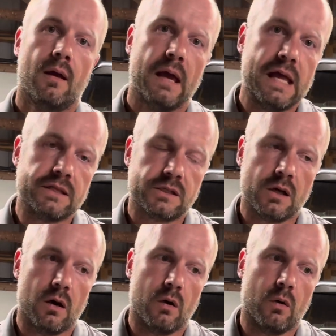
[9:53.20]
And
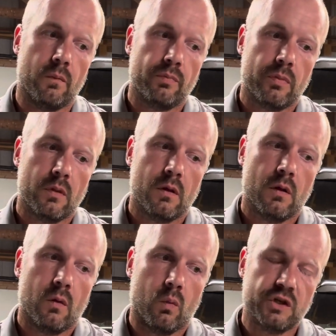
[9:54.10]
so
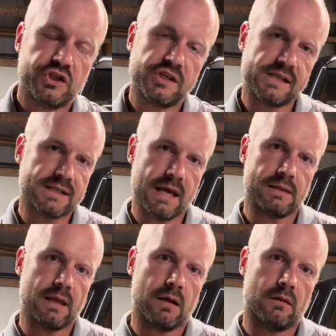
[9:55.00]
once she
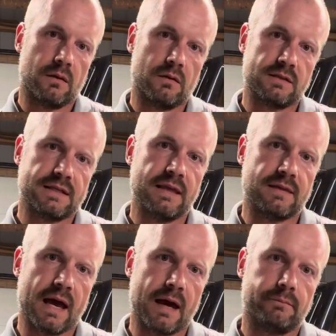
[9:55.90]
said
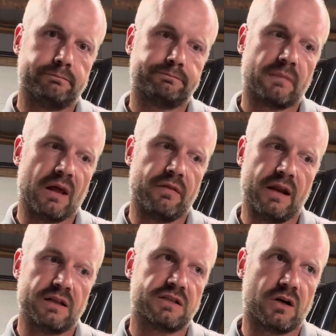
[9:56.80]
that, then
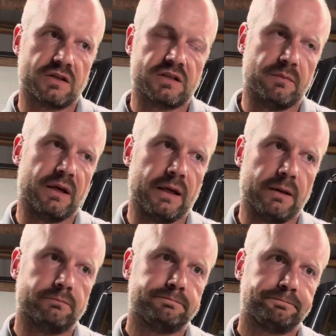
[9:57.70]
it starts to
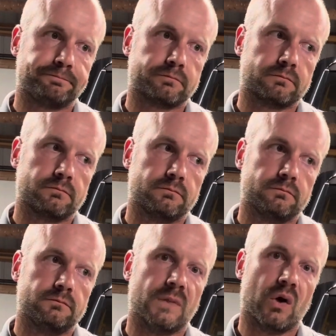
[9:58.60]
be,
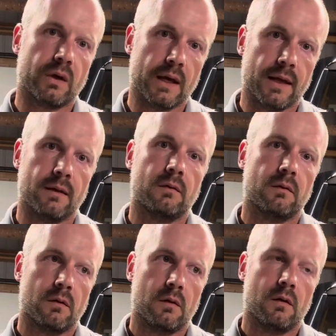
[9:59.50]
okay,
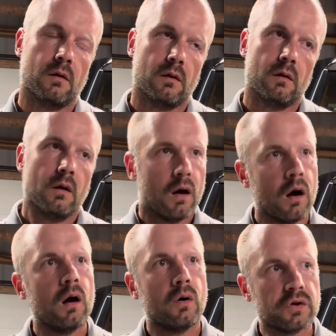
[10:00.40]

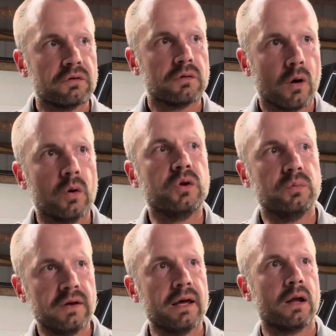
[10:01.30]
oh, you
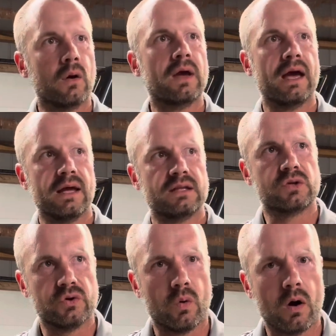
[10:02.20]
did, okay,
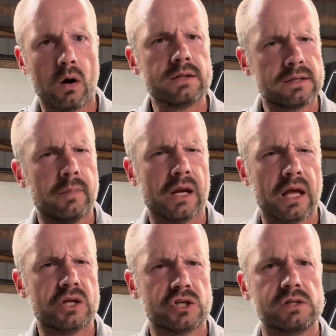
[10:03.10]
you are on some
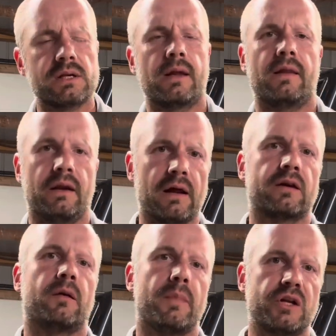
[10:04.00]
medications then the
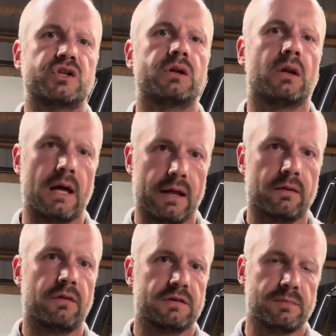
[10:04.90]
doctor mentioned,
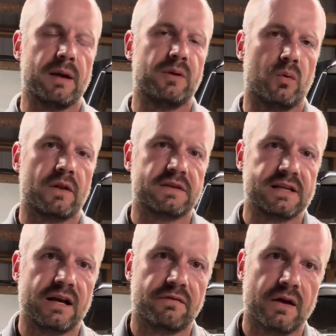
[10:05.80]
like this might be one of the
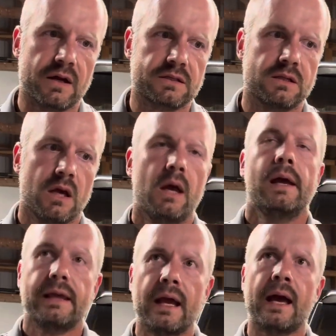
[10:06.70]
side effects.
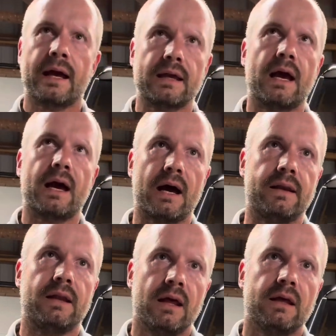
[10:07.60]
Yeah,
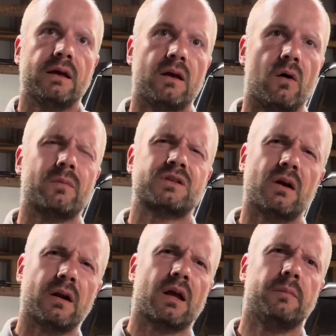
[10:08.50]
and I'm
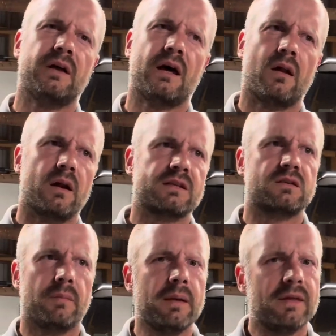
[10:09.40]
starting to come down on it, so
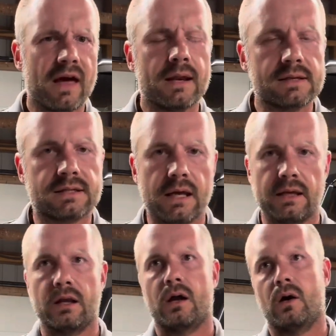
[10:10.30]
maybe that is it,
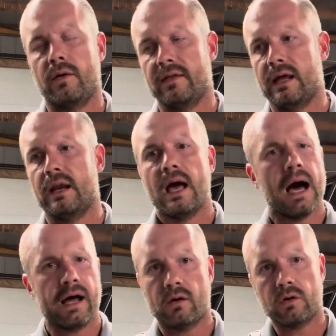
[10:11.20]
and then
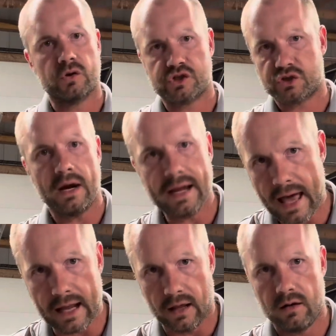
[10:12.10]
I don't go straight
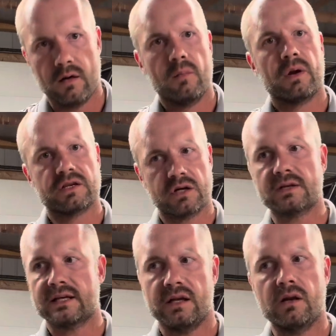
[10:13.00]
at it, but I start
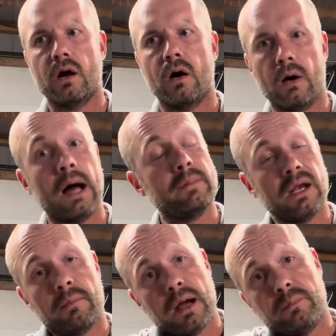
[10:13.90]
saying,
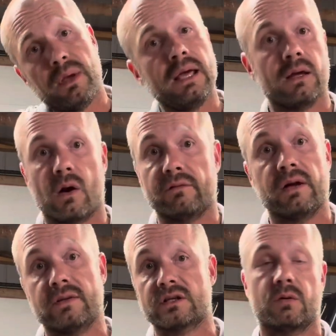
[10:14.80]
it might be, I've
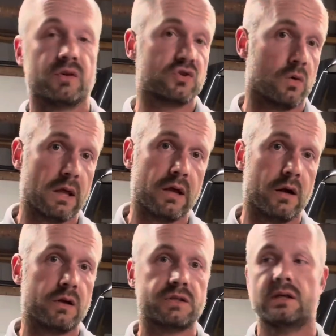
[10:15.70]
done this almost 20
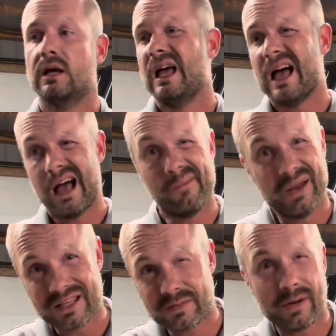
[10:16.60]
years. I've been
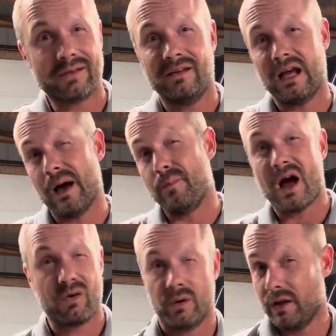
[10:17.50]
inspecting. I'm
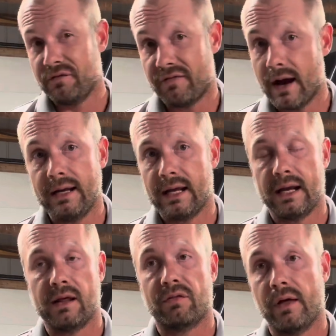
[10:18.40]
not really finding
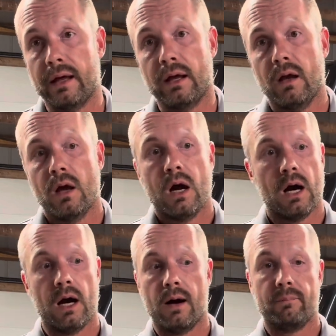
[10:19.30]
anything.
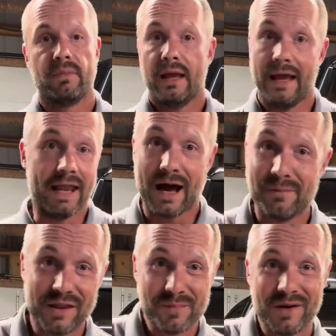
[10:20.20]
And I'm
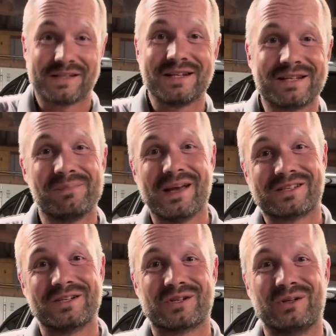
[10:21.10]
in the business of pest
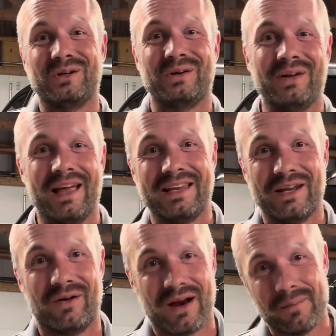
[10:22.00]
control, and and
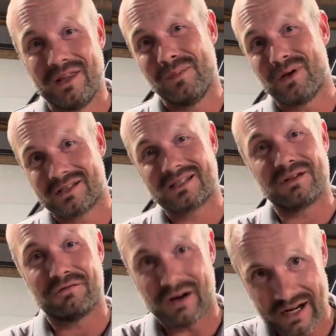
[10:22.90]
I'm in the business
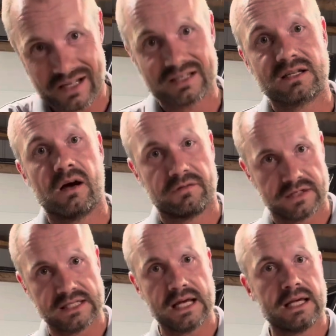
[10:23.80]
of finding stuff
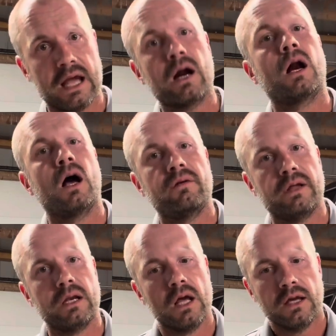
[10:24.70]
to take care of.
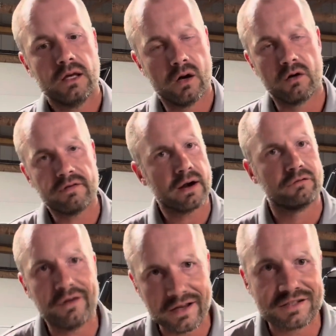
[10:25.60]
And if I don't
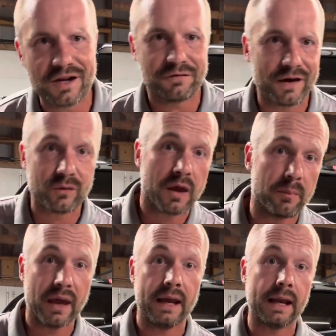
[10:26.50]
find stuff, I don't get
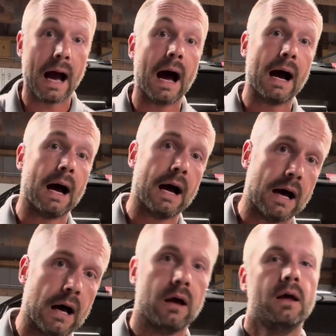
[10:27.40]
paid. Ha ha
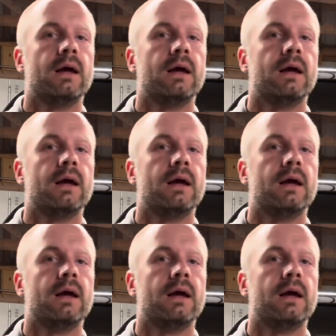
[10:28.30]
ha.